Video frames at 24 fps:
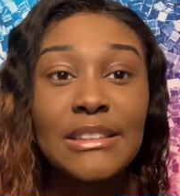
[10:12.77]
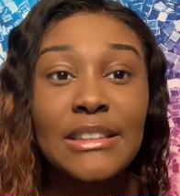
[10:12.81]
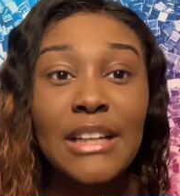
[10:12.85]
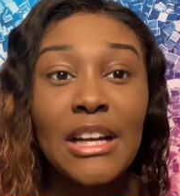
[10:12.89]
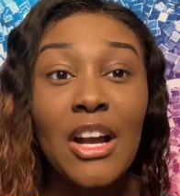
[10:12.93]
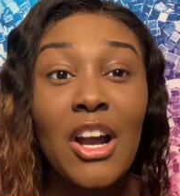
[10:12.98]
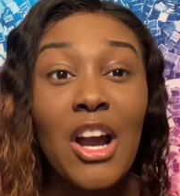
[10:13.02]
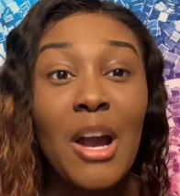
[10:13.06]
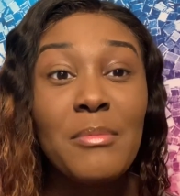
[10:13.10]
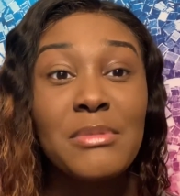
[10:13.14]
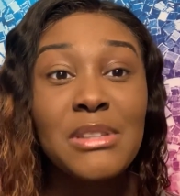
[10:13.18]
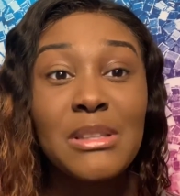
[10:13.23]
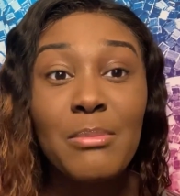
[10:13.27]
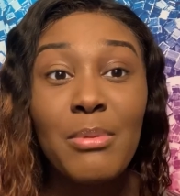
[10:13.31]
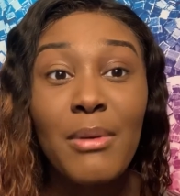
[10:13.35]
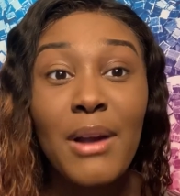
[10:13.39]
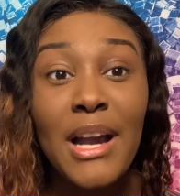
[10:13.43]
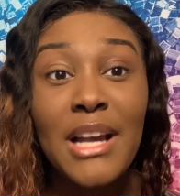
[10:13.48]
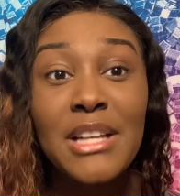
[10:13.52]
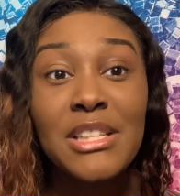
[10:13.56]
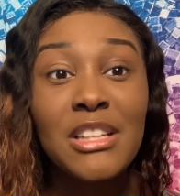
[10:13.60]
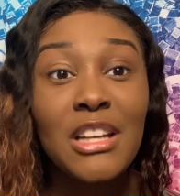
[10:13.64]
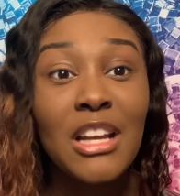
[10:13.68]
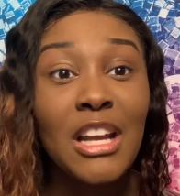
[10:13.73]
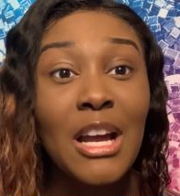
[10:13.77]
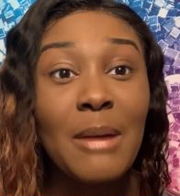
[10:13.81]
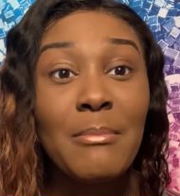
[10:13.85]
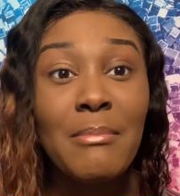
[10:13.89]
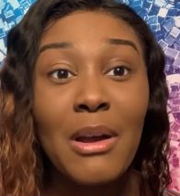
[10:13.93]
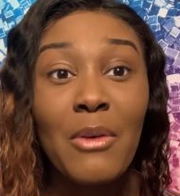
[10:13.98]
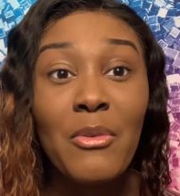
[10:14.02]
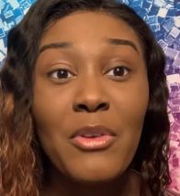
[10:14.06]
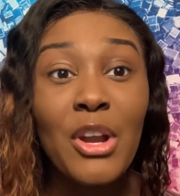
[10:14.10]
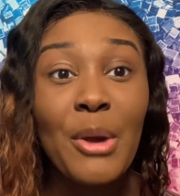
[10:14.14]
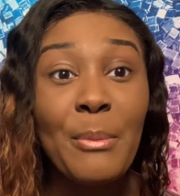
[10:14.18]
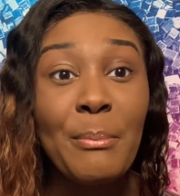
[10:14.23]
Girl, I'm surprised she didn't come
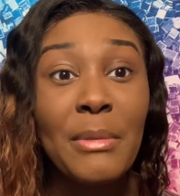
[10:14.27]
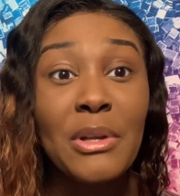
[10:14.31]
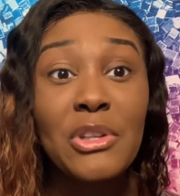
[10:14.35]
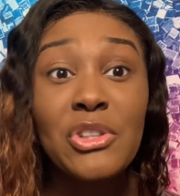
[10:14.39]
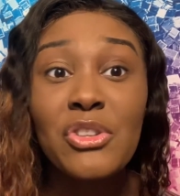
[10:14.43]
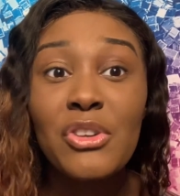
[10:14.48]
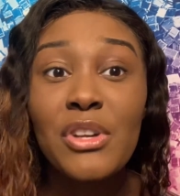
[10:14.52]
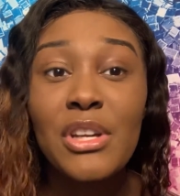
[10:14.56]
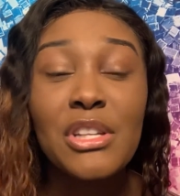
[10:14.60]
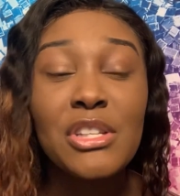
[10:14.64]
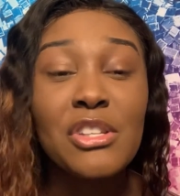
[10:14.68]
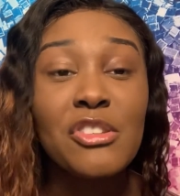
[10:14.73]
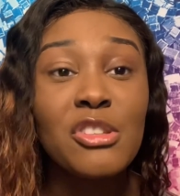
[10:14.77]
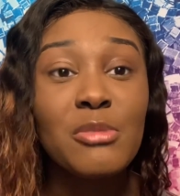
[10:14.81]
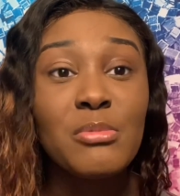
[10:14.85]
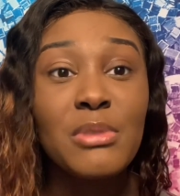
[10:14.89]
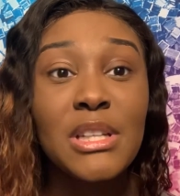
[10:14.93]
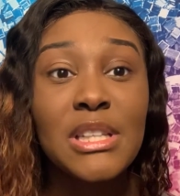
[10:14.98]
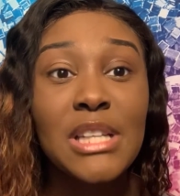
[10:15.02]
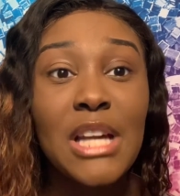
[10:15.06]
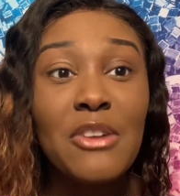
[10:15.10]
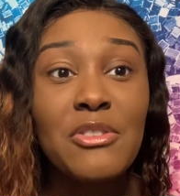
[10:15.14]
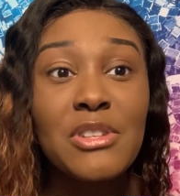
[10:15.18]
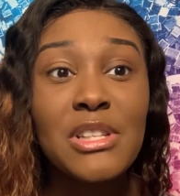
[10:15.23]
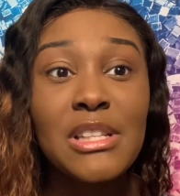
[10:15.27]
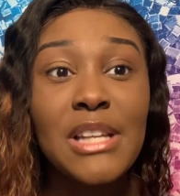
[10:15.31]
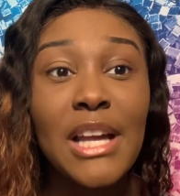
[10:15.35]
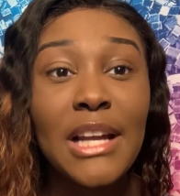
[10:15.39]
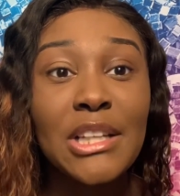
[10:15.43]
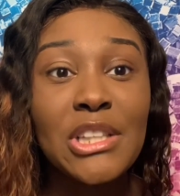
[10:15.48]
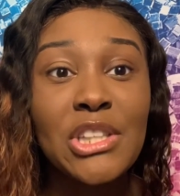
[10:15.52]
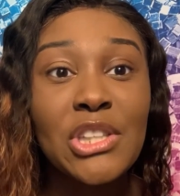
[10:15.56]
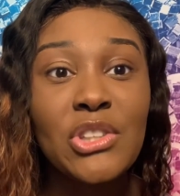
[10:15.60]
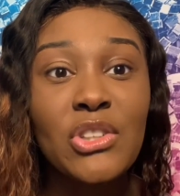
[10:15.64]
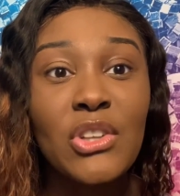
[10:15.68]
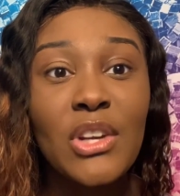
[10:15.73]
out with no mental issues, because I was just like
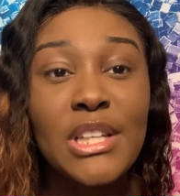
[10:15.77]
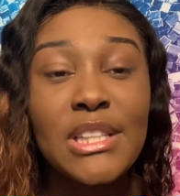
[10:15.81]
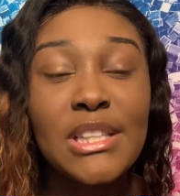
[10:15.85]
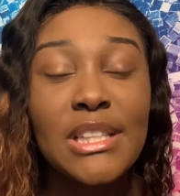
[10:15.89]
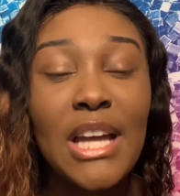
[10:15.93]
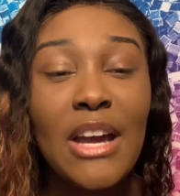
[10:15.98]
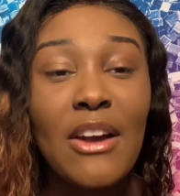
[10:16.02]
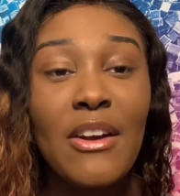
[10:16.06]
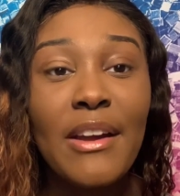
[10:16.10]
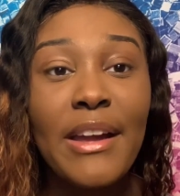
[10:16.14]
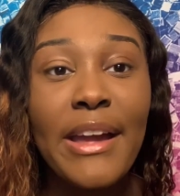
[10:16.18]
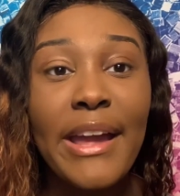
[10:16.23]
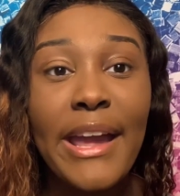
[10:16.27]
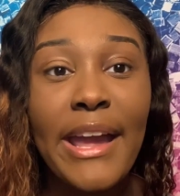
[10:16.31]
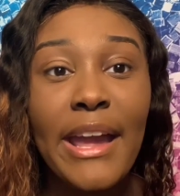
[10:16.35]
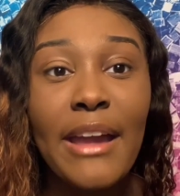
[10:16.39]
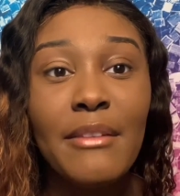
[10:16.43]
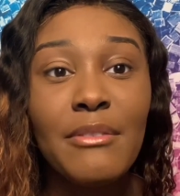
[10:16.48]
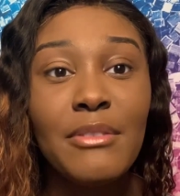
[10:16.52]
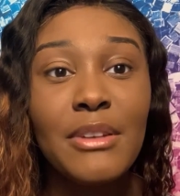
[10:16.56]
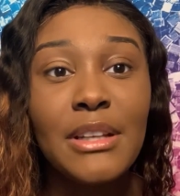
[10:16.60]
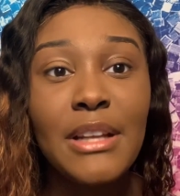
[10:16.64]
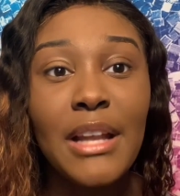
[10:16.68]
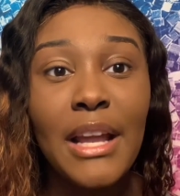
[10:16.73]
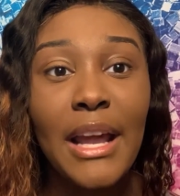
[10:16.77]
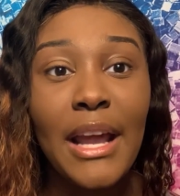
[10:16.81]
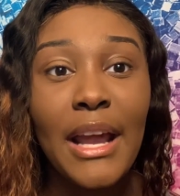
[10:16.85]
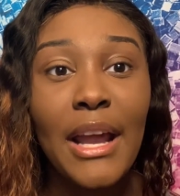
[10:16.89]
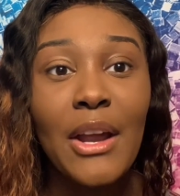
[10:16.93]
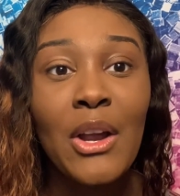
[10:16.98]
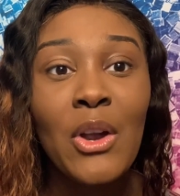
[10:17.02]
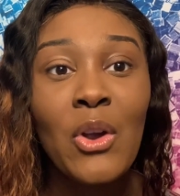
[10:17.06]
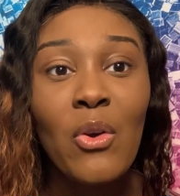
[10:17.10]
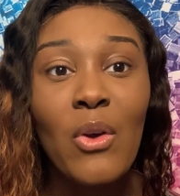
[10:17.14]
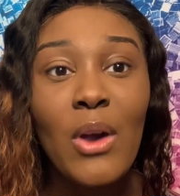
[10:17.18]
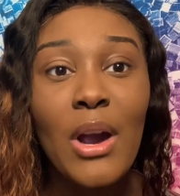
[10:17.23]
stressed out every day,
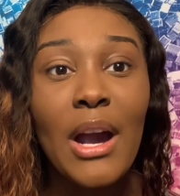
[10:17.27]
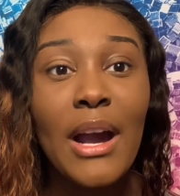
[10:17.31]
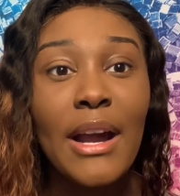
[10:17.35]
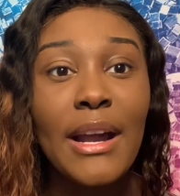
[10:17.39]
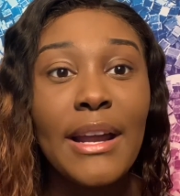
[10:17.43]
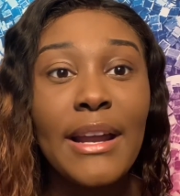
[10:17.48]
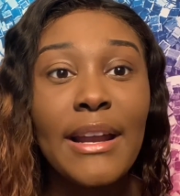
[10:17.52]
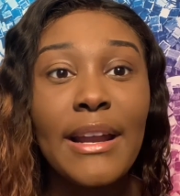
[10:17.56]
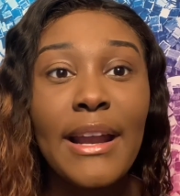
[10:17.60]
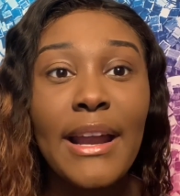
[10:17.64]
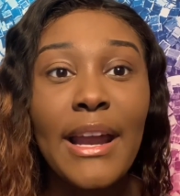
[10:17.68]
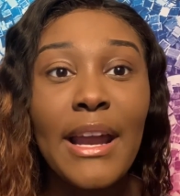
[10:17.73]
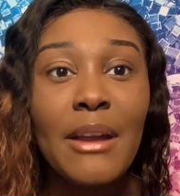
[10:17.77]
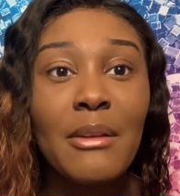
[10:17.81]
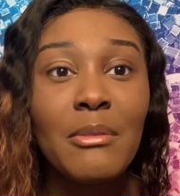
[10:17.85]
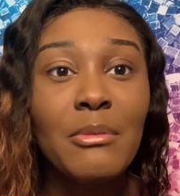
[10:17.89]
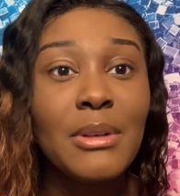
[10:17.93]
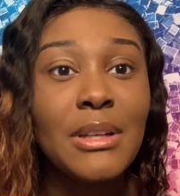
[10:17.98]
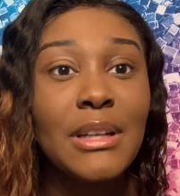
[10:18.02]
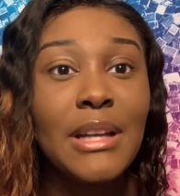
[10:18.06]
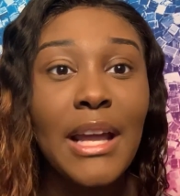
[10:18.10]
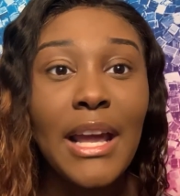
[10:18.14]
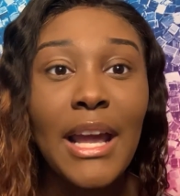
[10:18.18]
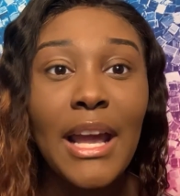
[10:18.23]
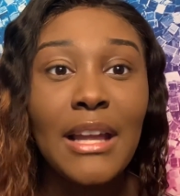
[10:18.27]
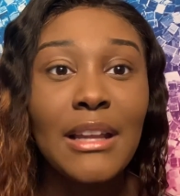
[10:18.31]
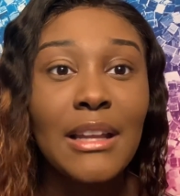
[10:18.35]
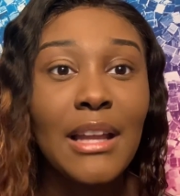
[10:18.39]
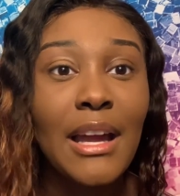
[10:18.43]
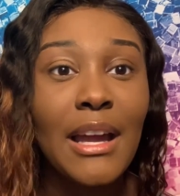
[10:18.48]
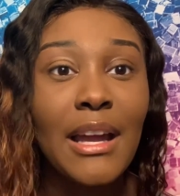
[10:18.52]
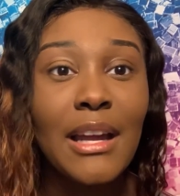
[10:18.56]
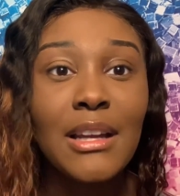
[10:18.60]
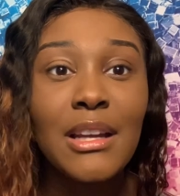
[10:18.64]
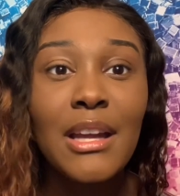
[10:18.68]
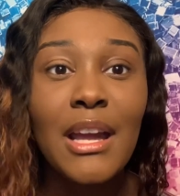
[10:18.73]
crying every day.
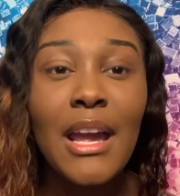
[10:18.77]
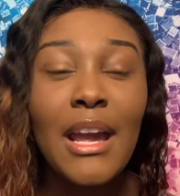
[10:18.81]
Like,